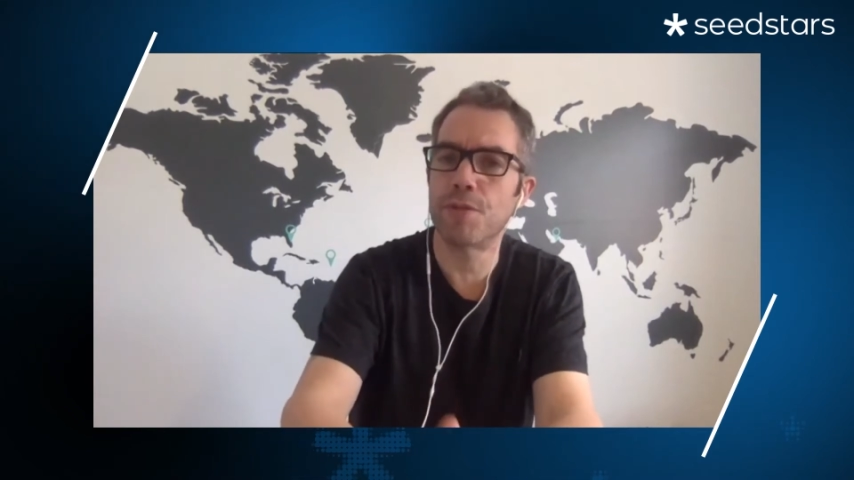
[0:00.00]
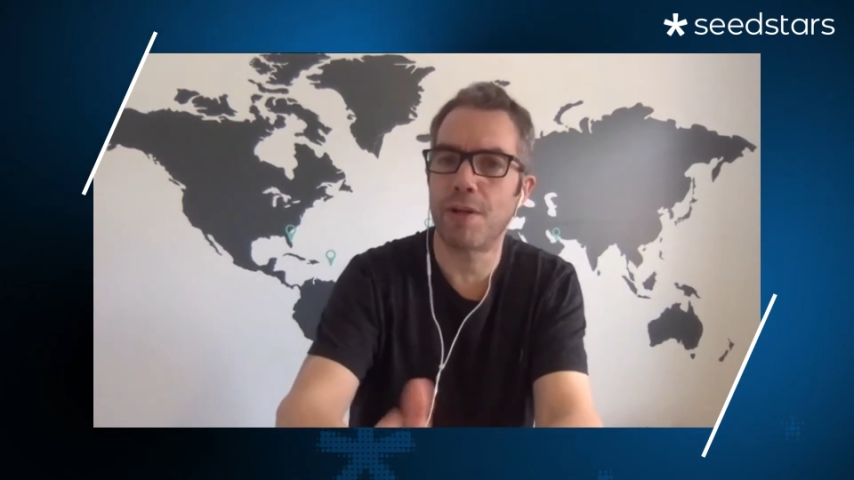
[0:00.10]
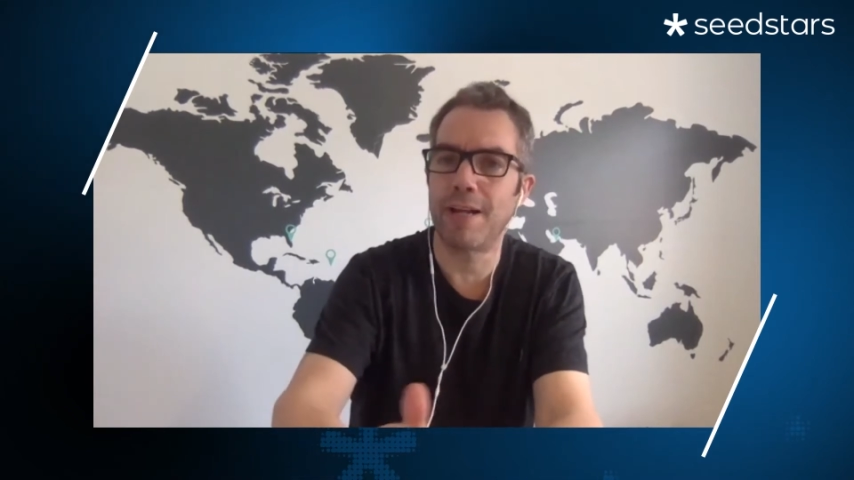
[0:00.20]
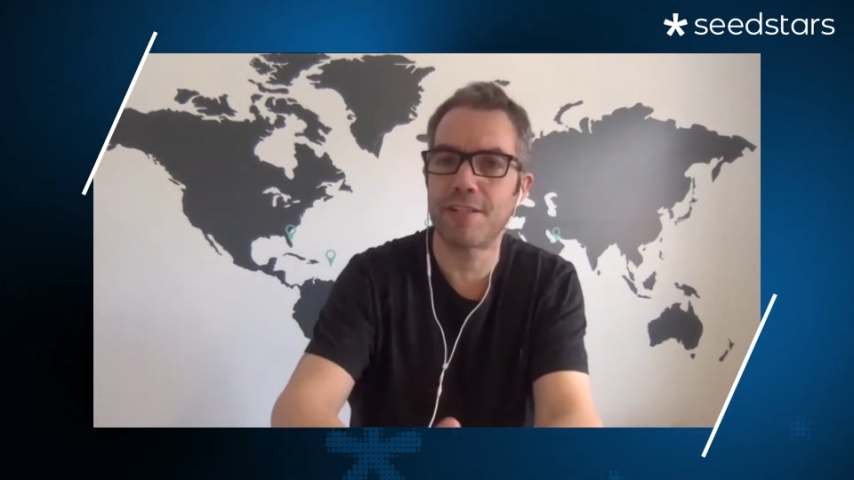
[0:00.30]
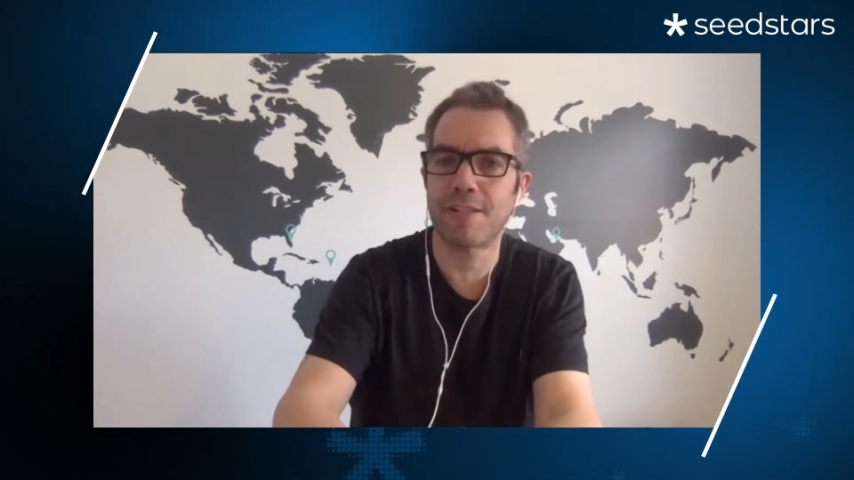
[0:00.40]
So
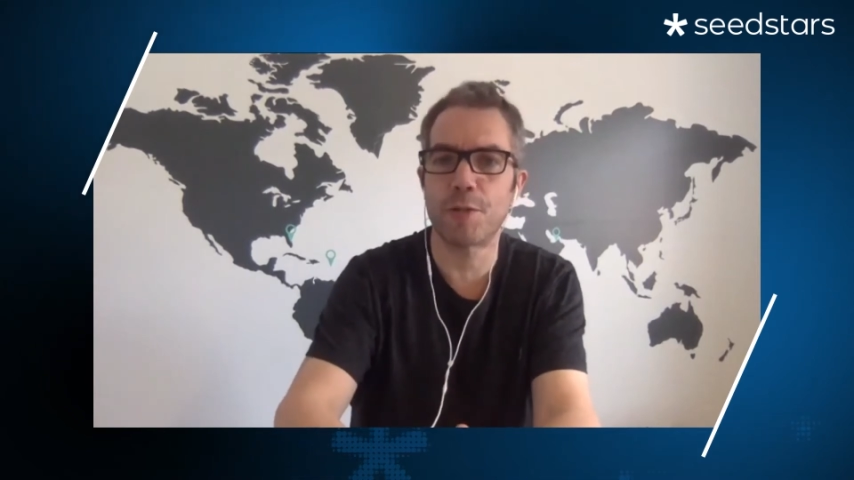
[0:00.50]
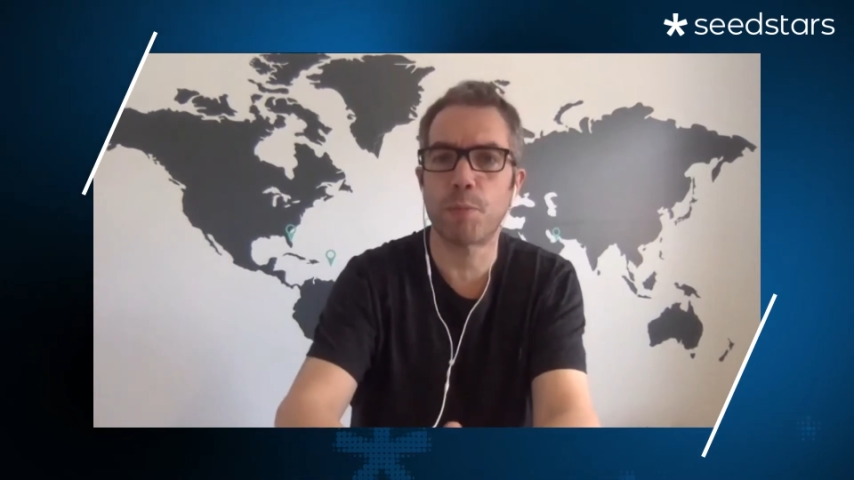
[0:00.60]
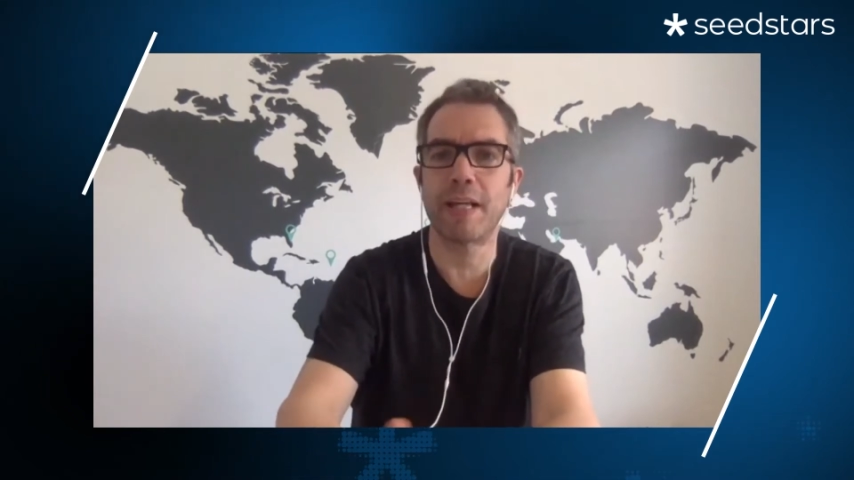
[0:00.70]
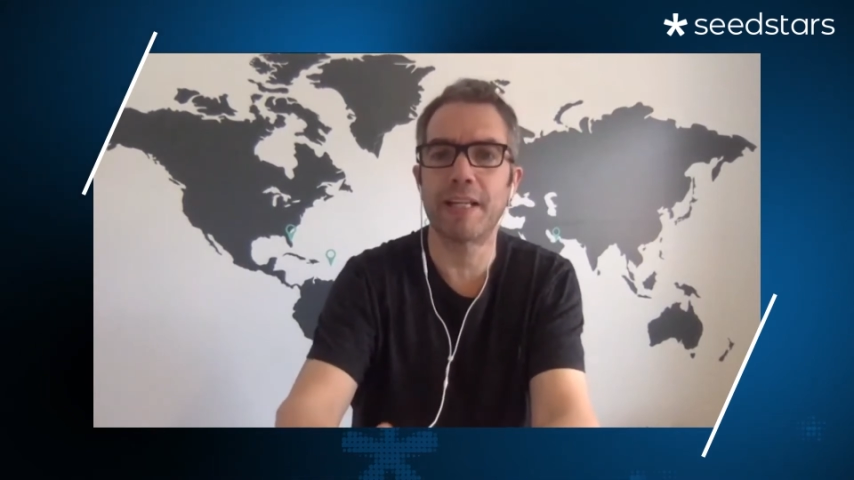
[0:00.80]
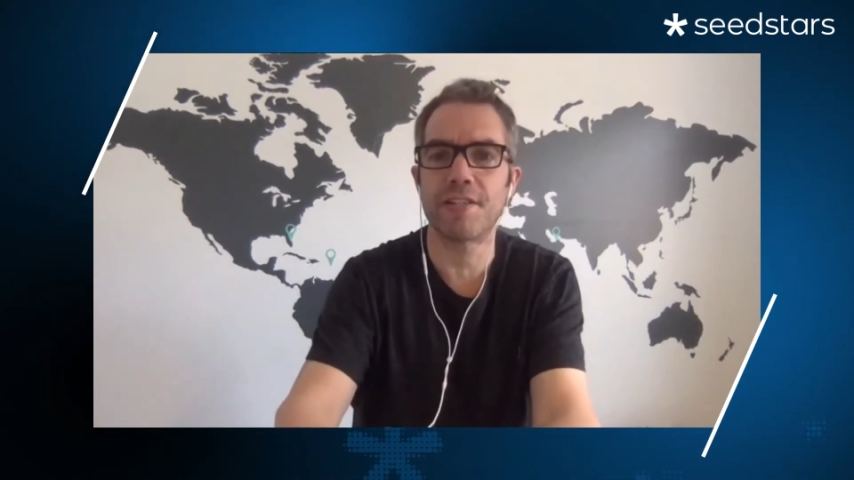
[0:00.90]
let's
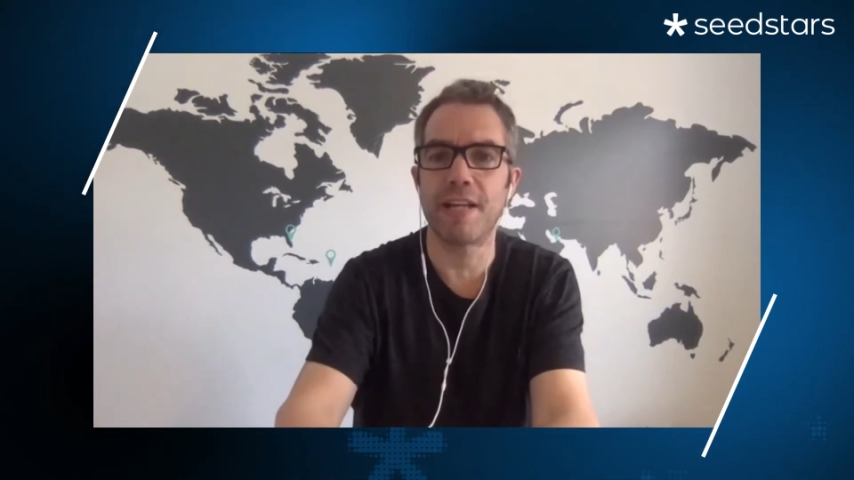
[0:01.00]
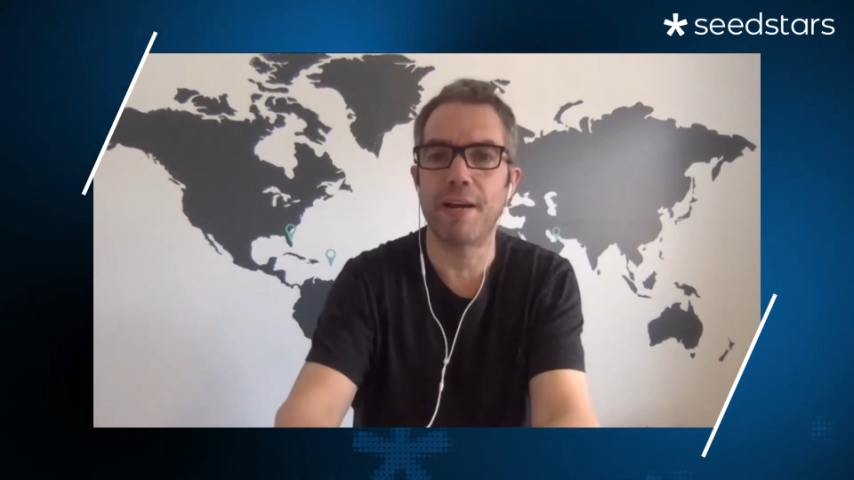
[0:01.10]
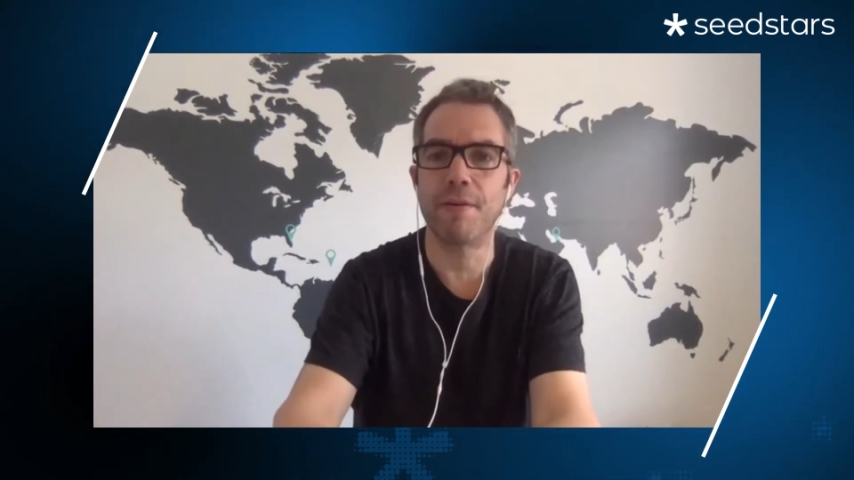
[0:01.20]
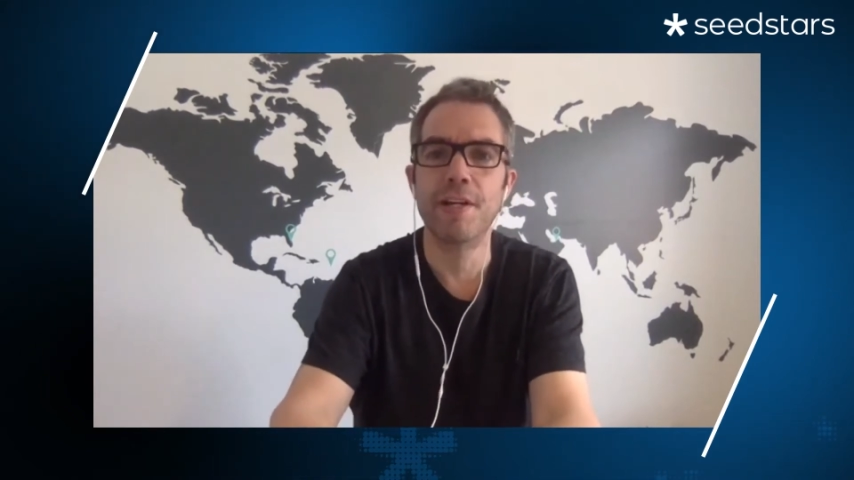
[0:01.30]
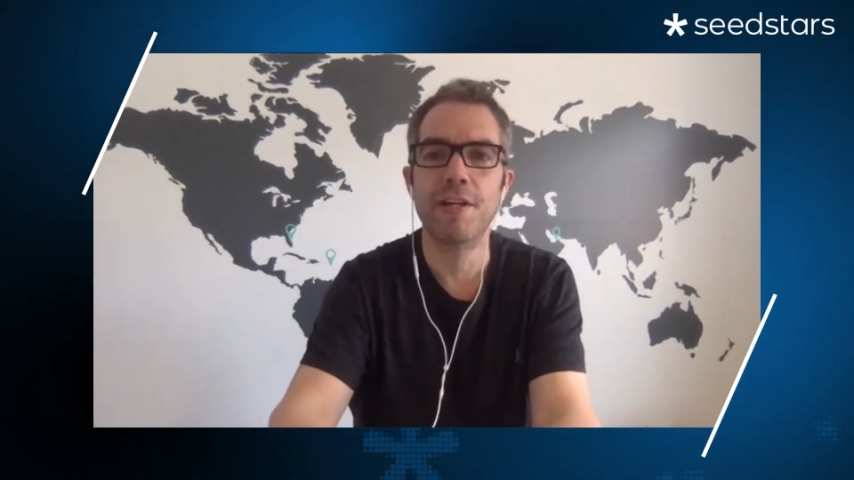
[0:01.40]
break this
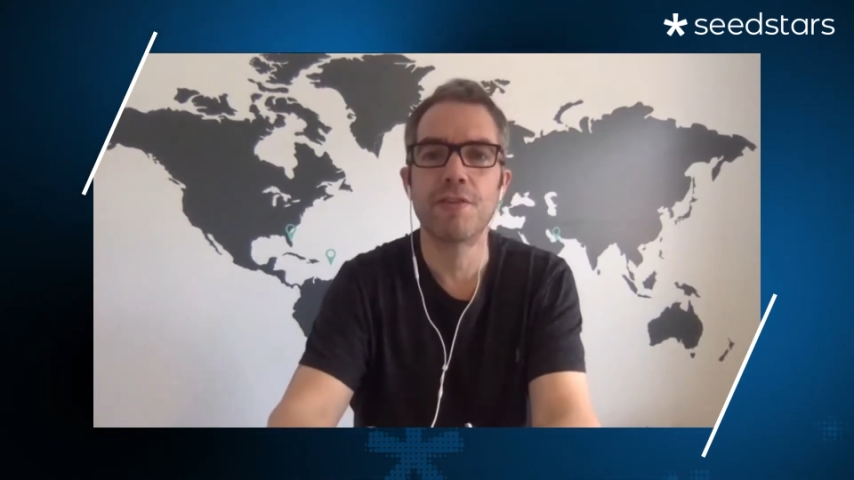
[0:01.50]
down.